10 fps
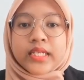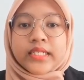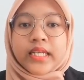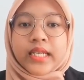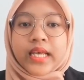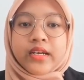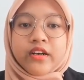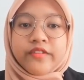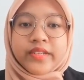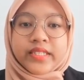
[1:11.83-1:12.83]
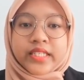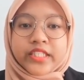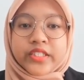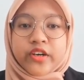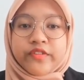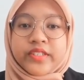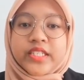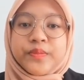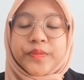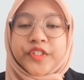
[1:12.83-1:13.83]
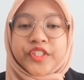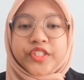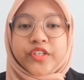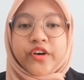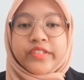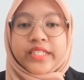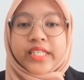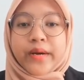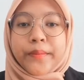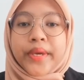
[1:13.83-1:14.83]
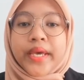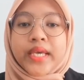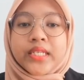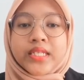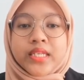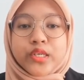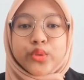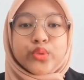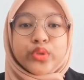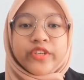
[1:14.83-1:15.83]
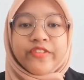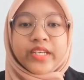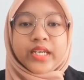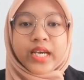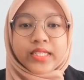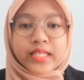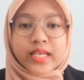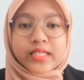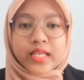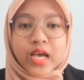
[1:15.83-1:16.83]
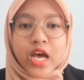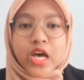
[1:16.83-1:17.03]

The lack of research of this species of the sambar is due to difficult access